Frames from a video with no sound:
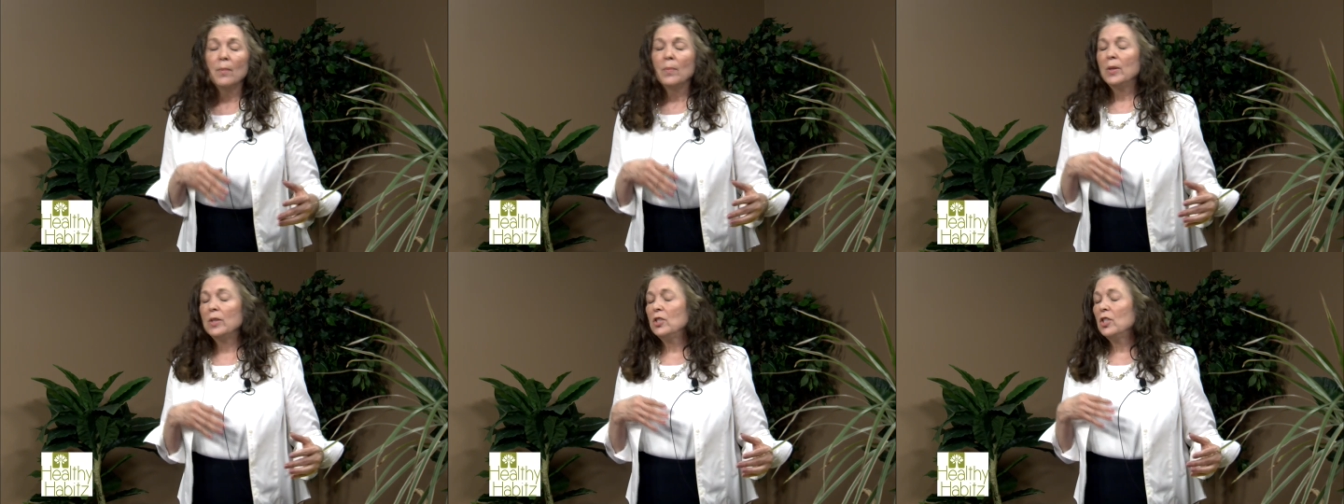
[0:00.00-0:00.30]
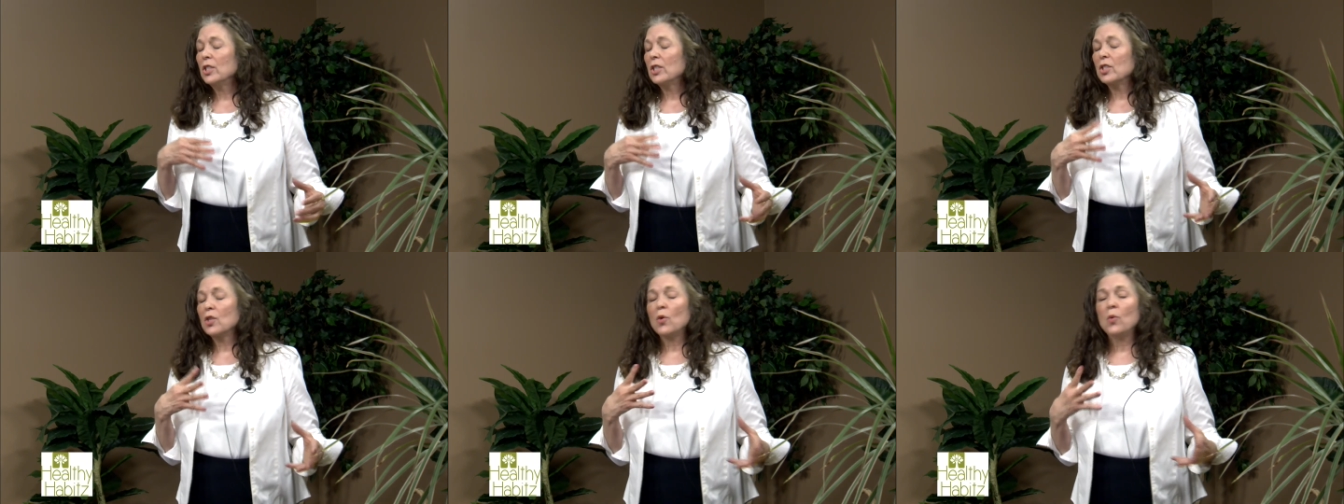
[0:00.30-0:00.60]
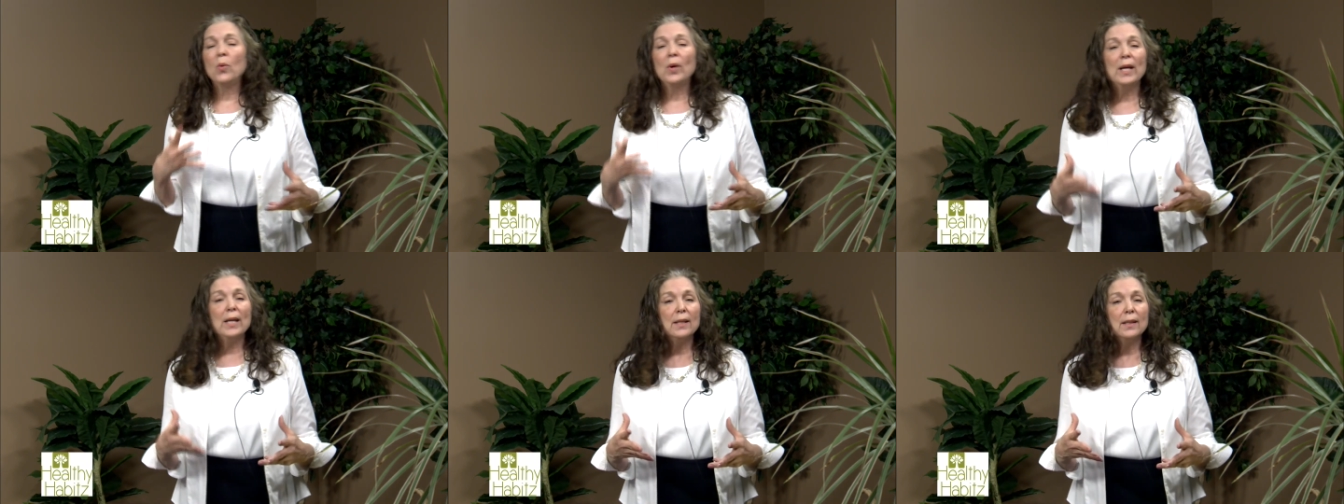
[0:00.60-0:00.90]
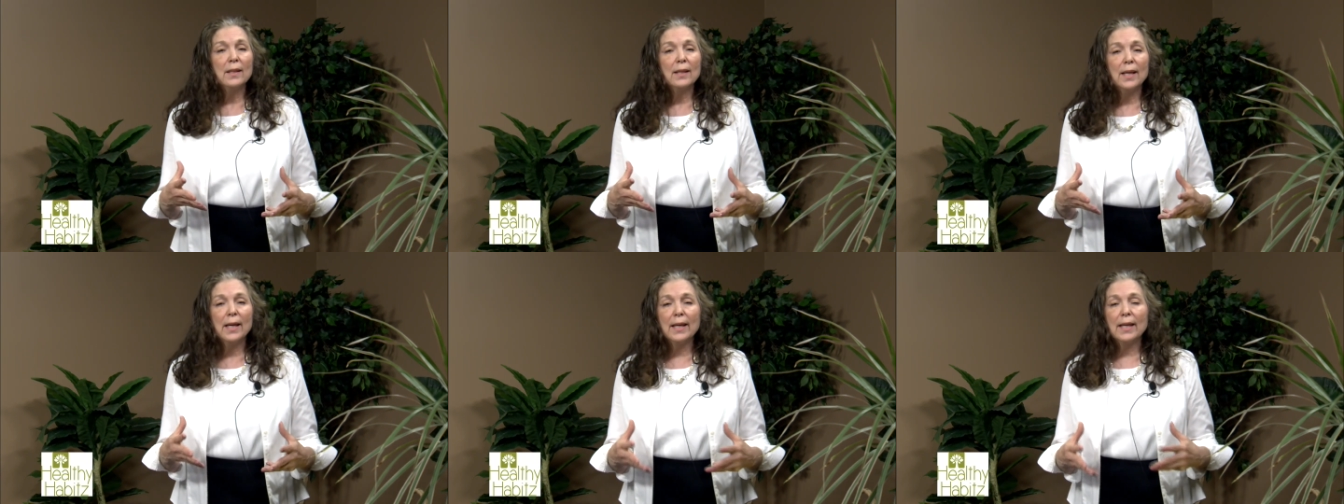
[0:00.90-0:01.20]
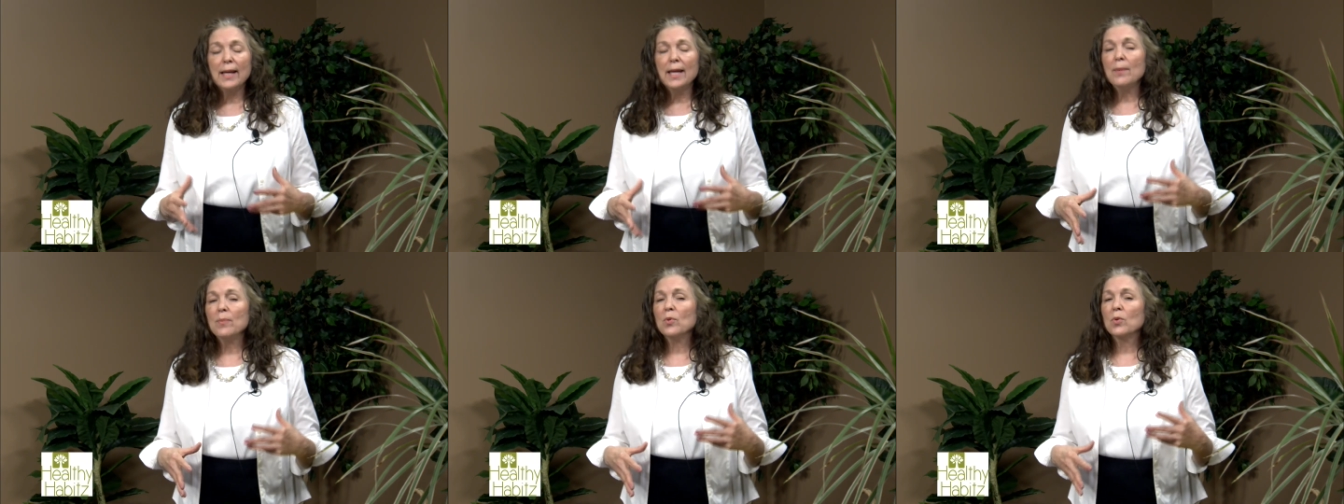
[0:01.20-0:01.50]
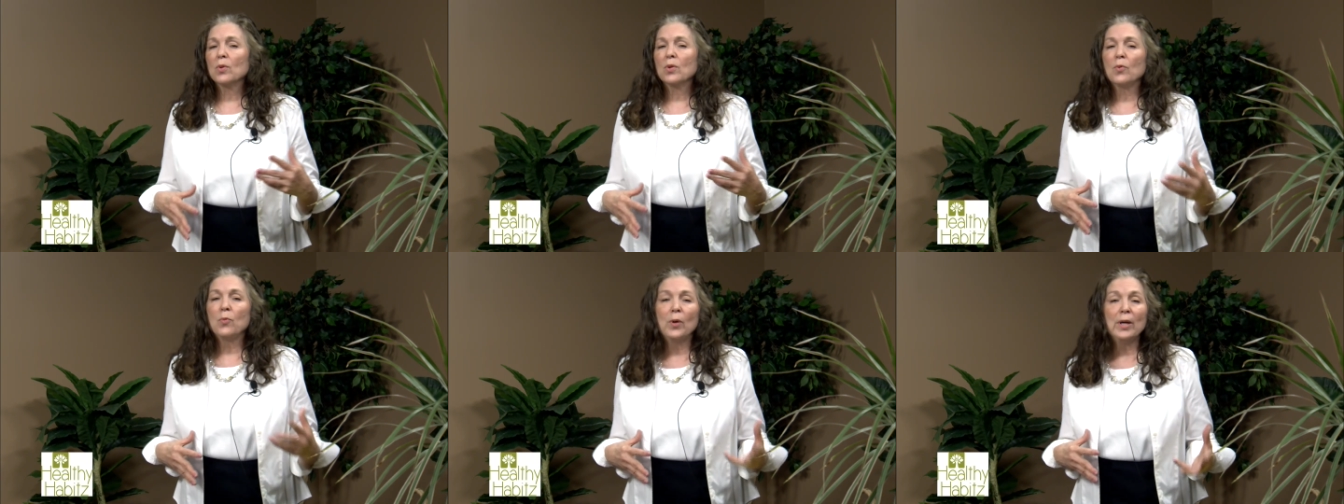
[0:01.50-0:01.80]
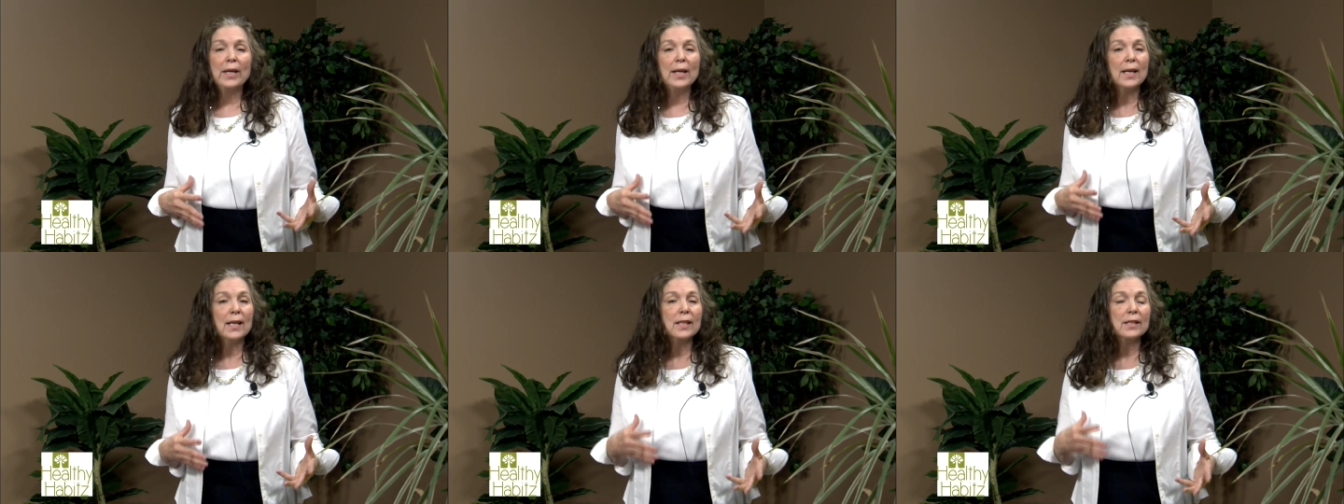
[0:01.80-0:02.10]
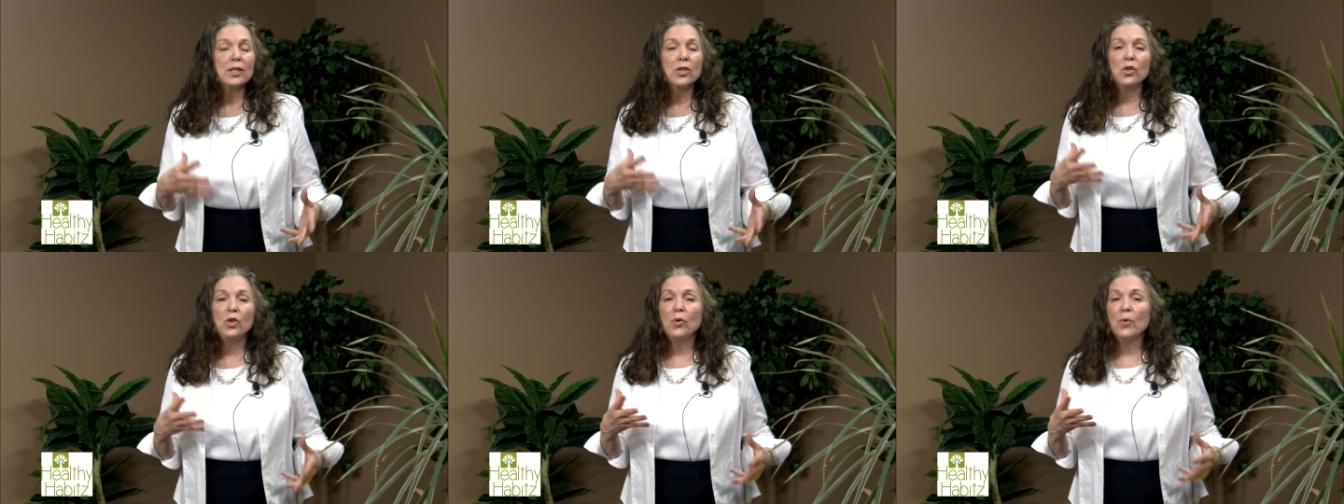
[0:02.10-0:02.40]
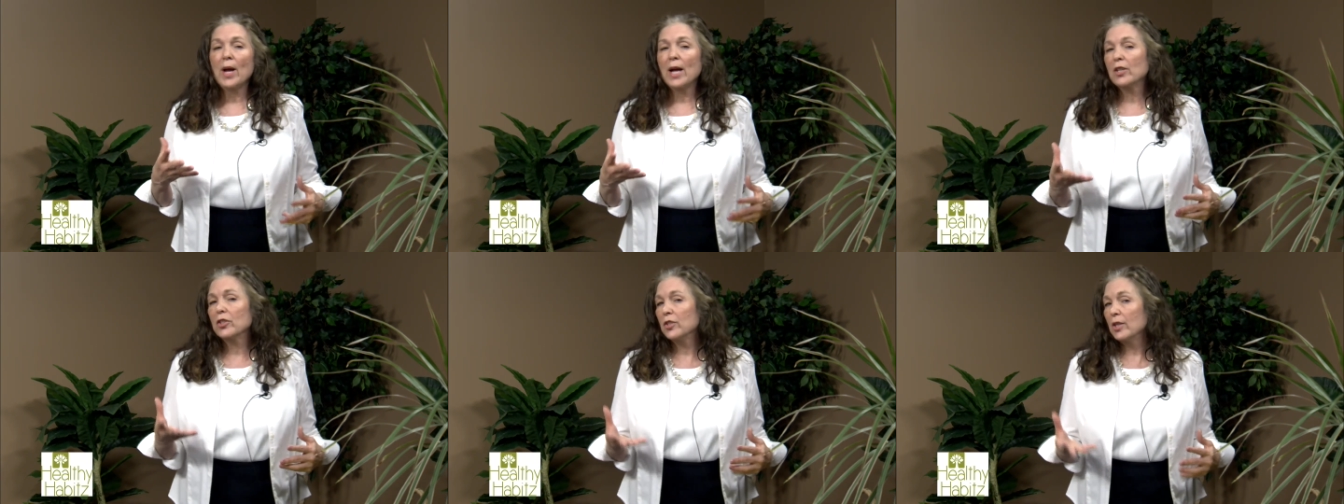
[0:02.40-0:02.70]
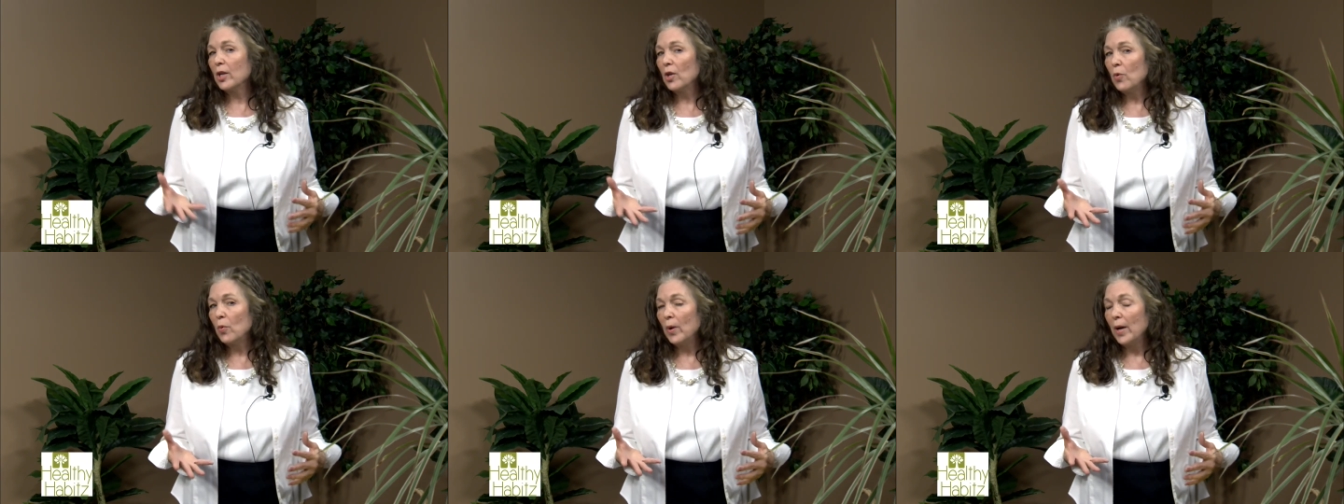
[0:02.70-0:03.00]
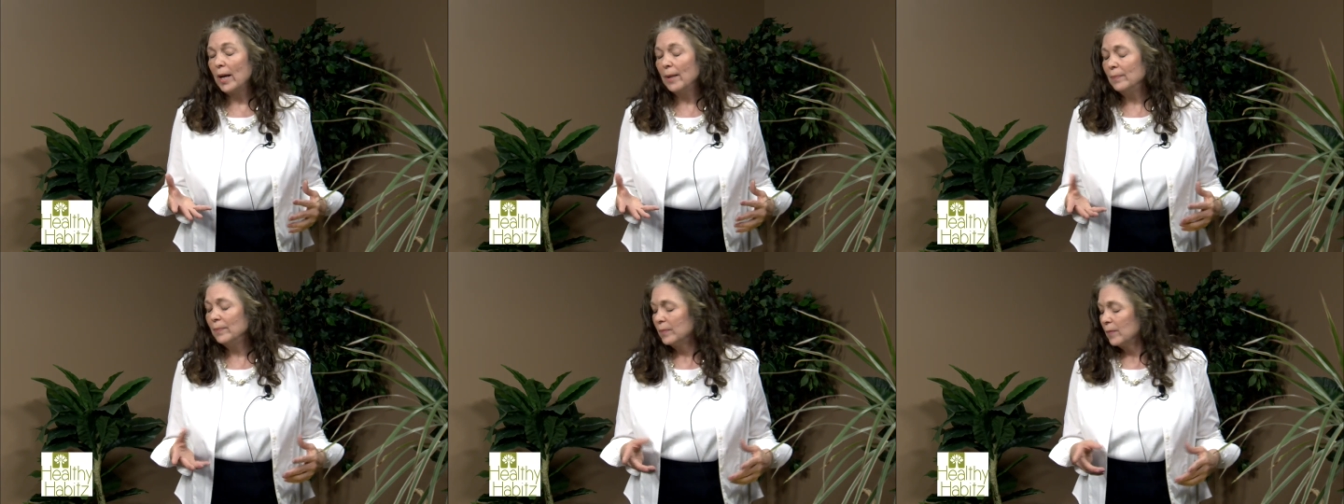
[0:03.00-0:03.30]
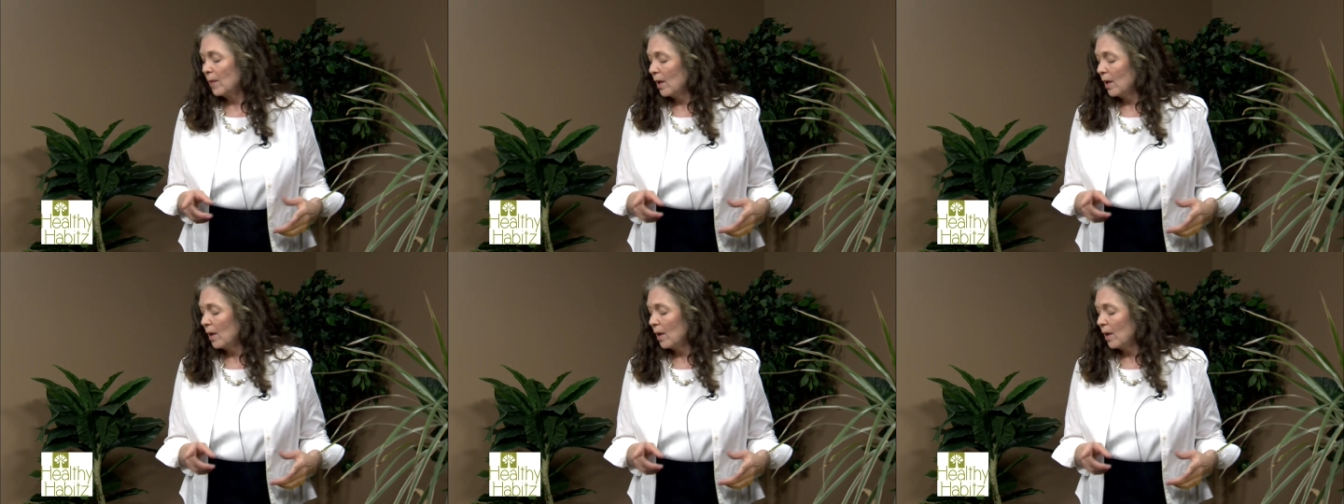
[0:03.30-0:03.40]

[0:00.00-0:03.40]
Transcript: but just quit and keep quitting until you actually quit.